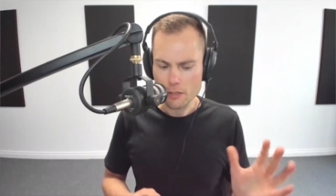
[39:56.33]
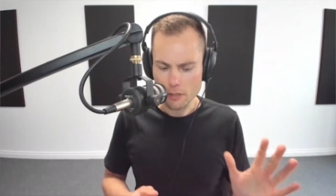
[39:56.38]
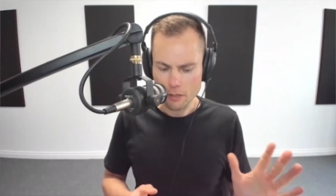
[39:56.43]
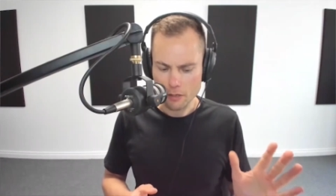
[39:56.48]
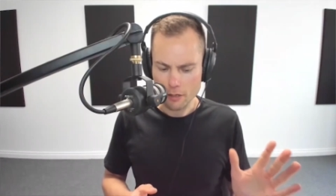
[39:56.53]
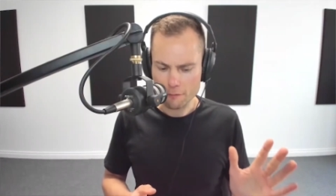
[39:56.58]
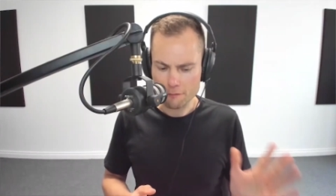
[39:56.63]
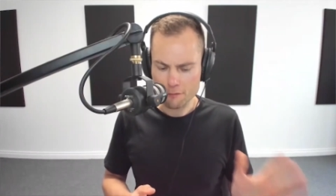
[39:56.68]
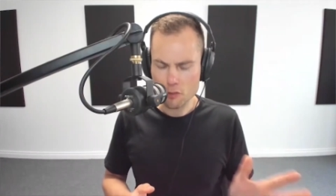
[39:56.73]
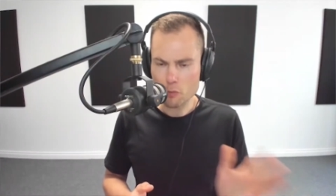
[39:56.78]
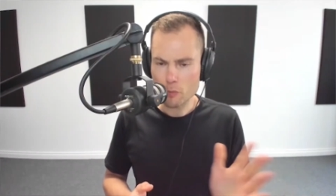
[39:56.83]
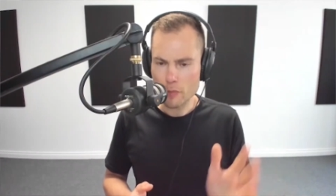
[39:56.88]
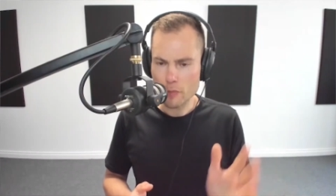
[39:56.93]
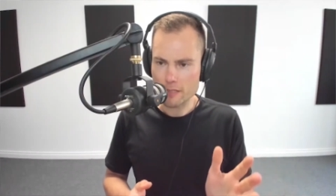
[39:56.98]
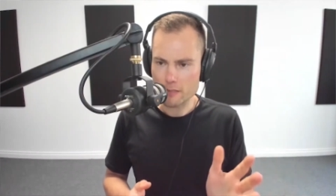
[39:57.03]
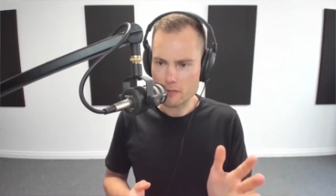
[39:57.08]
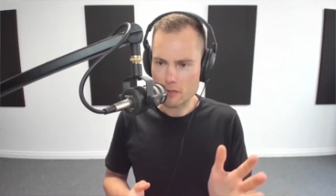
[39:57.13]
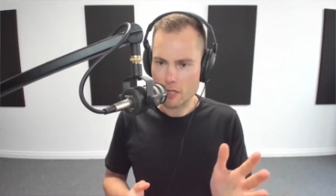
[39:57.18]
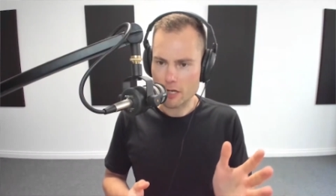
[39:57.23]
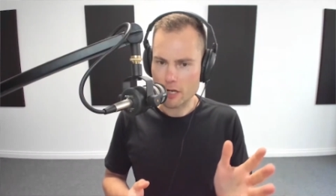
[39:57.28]
a few
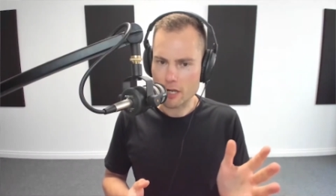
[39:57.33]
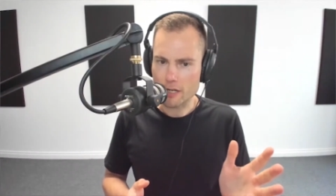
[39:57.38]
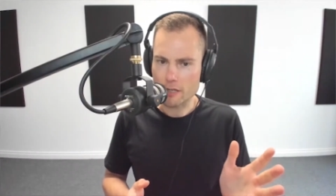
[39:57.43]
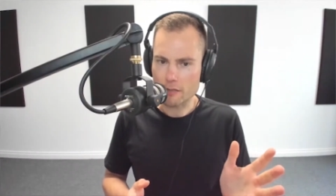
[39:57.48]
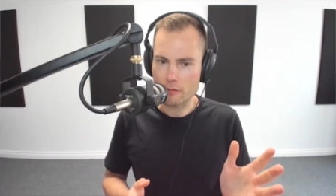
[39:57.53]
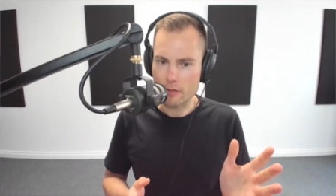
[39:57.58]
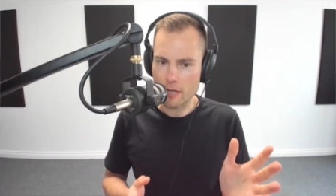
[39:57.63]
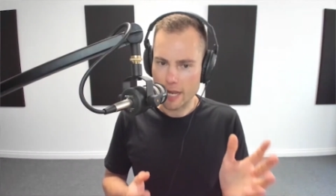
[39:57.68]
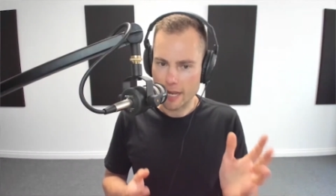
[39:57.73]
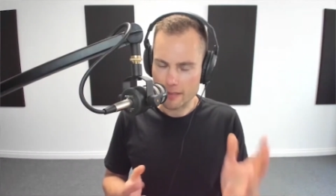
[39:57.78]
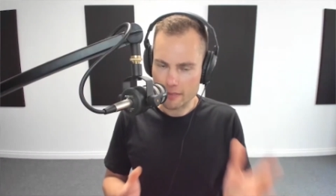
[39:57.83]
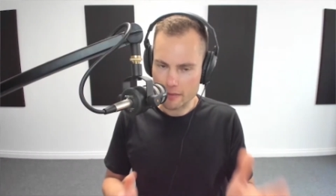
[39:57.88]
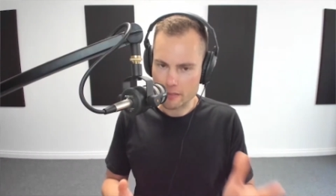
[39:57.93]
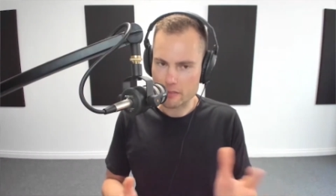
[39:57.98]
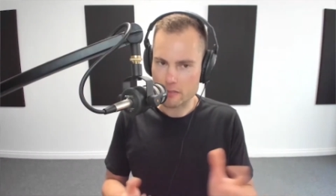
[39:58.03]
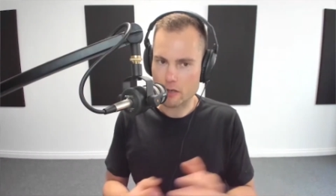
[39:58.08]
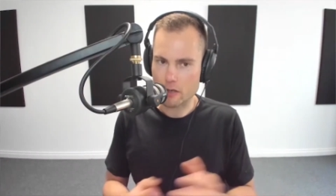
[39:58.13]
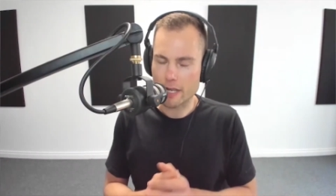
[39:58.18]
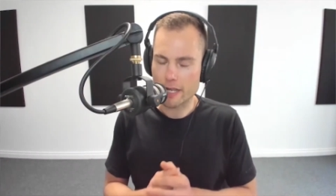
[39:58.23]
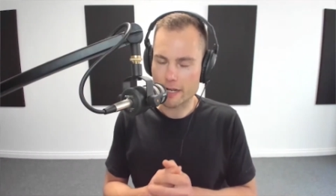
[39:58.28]
weeks like i had
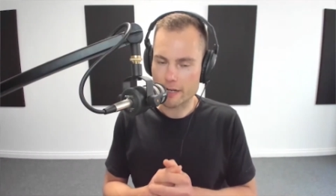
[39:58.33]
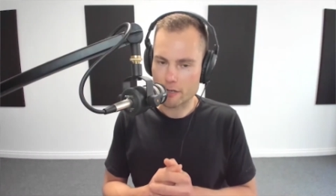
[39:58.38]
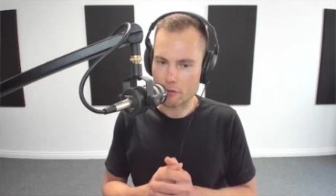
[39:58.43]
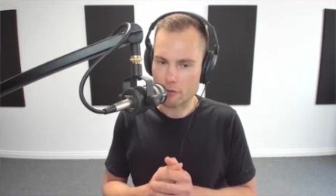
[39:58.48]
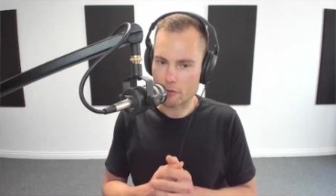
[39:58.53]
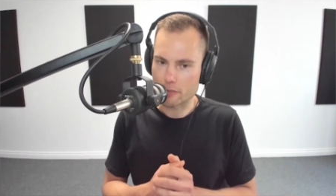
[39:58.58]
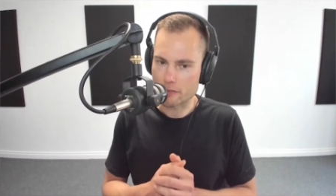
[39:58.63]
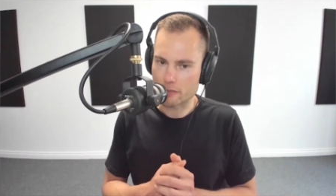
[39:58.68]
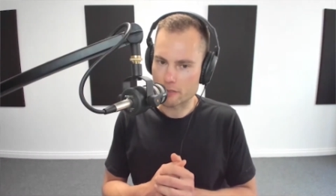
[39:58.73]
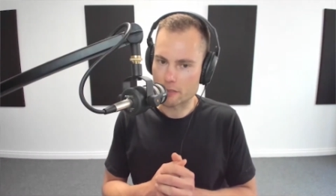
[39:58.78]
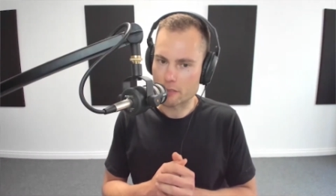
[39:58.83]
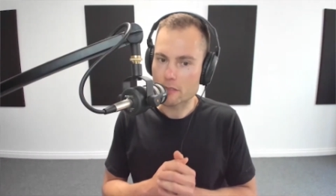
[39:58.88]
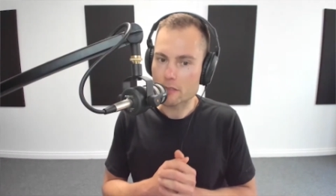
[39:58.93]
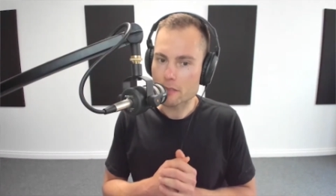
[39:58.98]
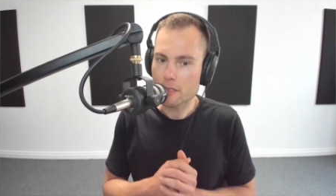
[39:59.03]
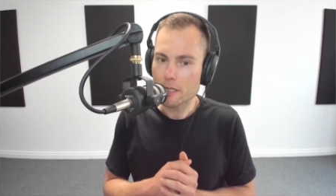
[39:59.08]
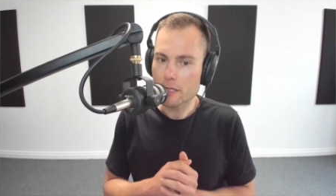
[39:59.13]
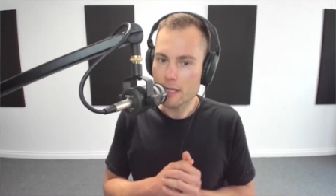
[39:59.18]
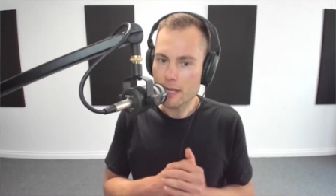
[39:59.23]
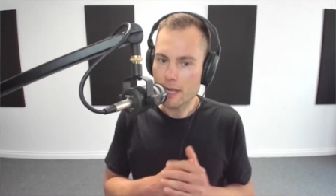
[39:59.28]
this sciatica
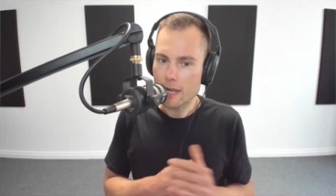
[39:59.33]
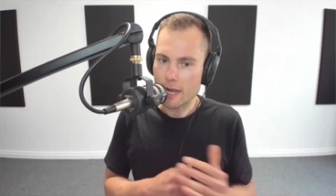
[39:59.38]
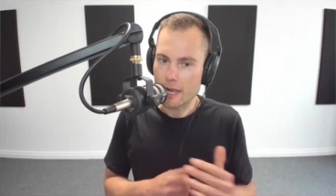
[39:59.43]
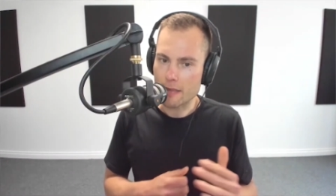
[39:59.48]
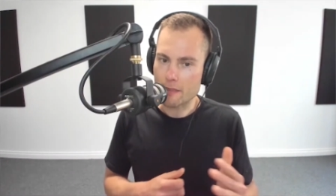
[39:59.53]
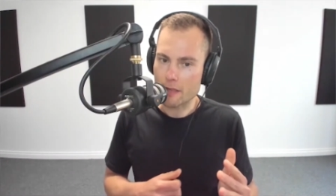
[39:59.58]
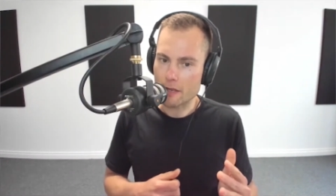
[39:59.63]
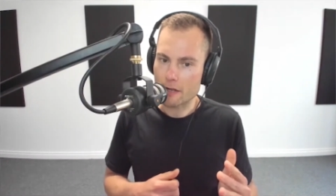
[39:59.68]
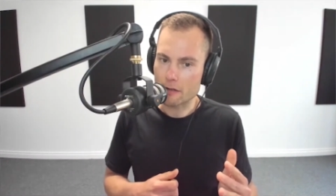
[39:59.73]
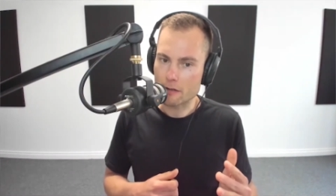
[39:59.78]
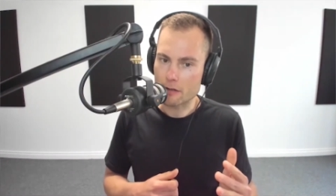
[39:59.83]
incident and then